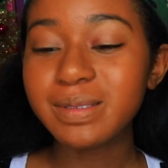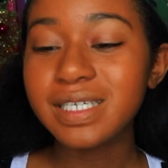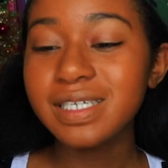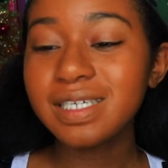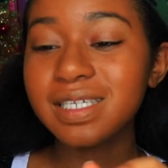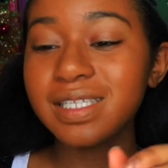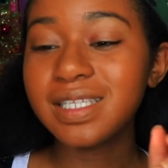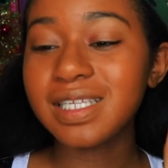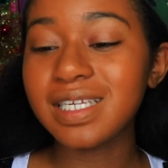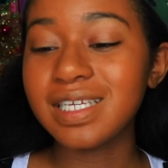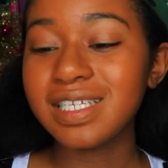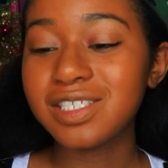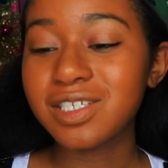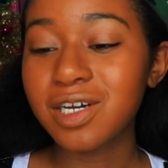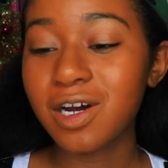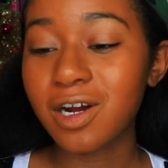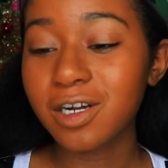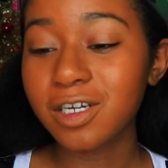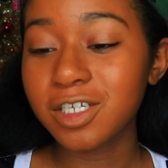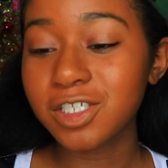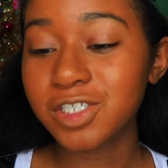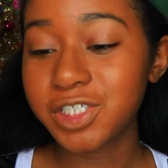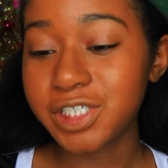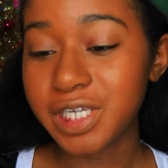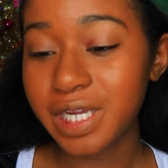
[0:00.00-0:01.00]
Taking the
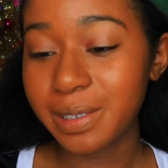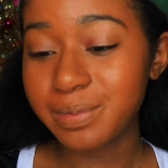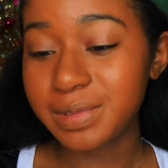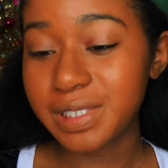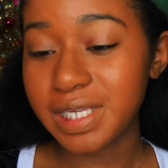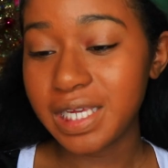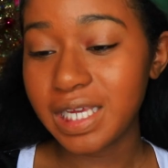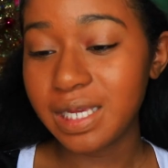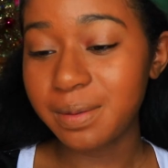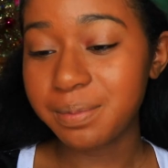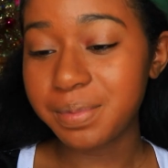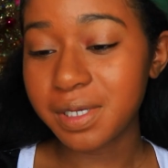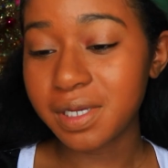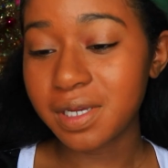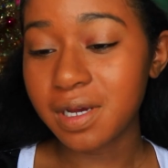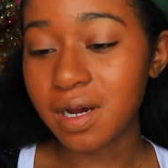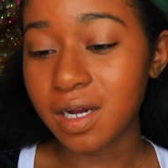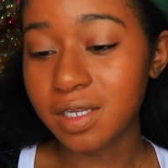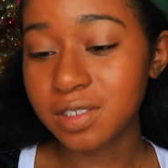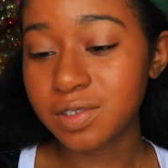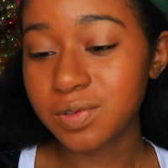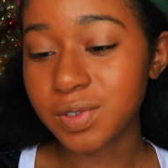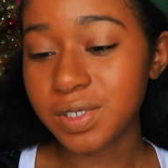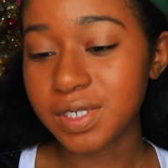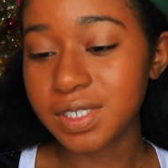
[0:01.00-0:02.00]
Tarte Shape Tape
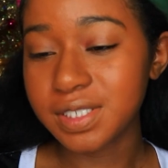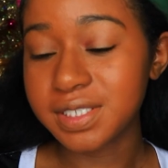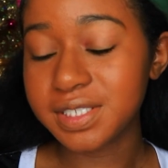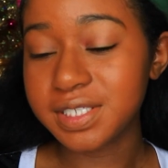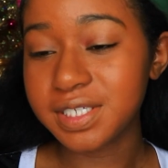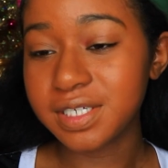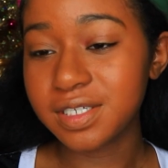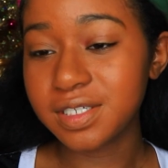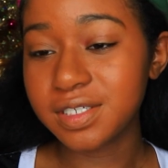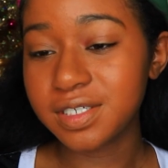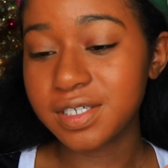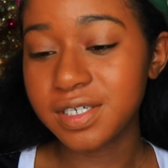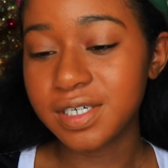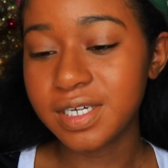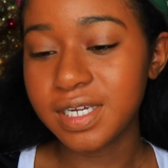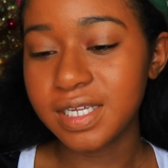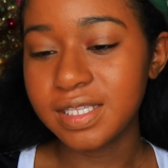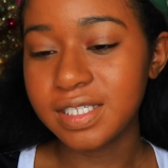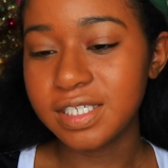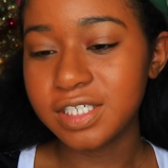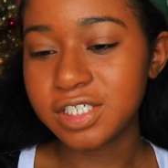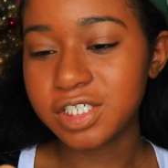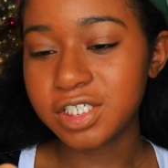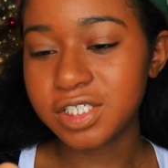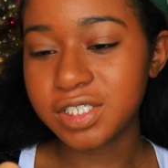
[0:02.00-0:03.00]
Contour Concealer in
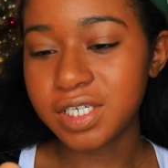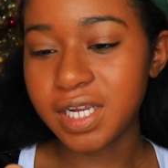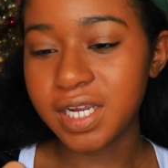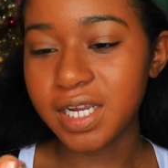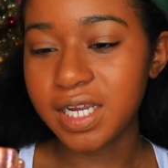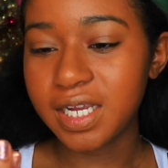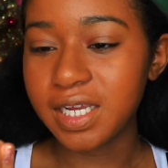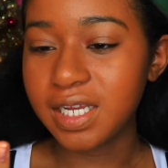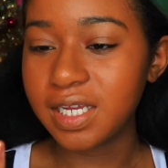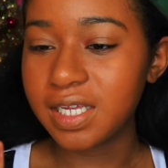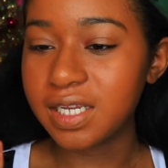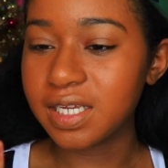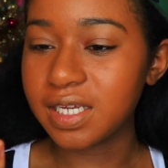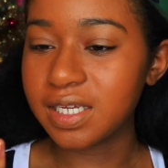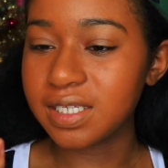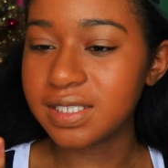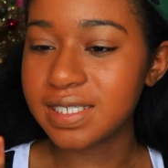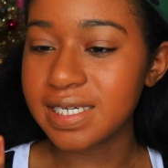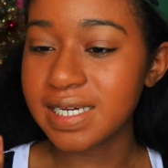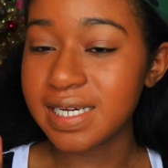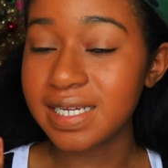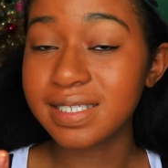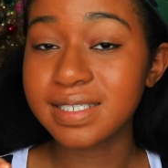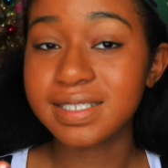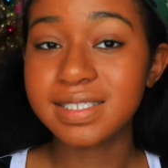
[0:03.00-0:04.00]
the shade
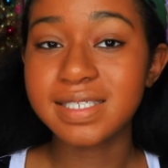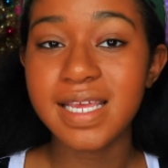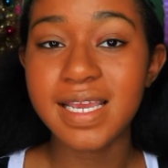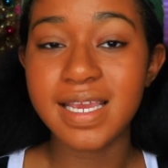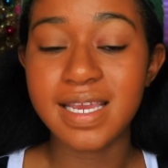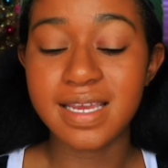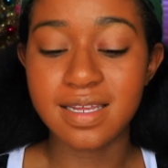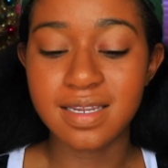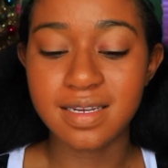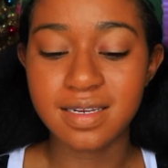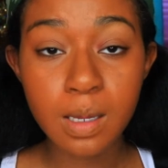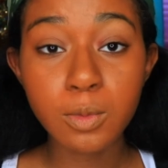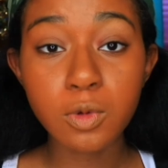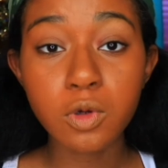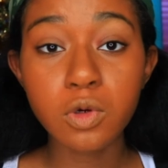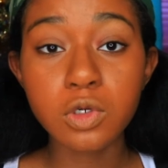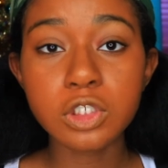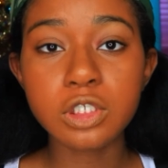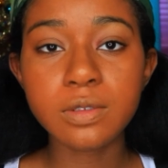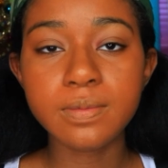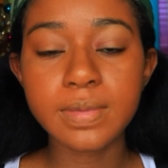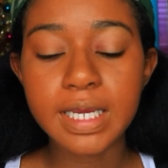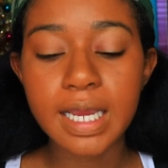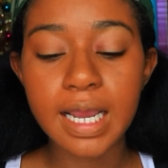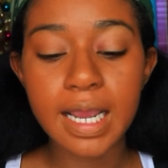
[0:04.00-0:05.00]
Tan Sand, I'm going
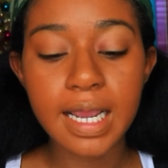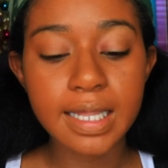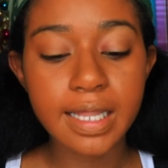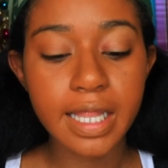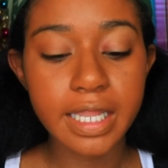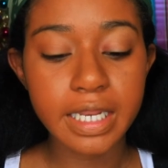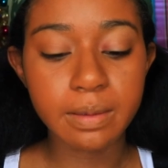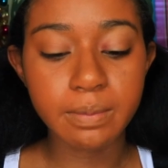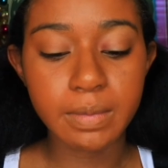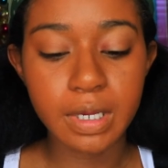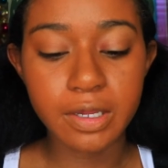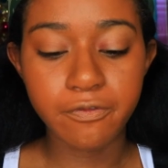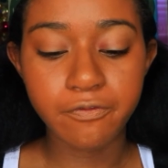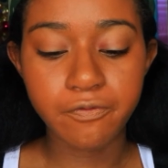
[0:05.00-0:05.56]
to be highlighting my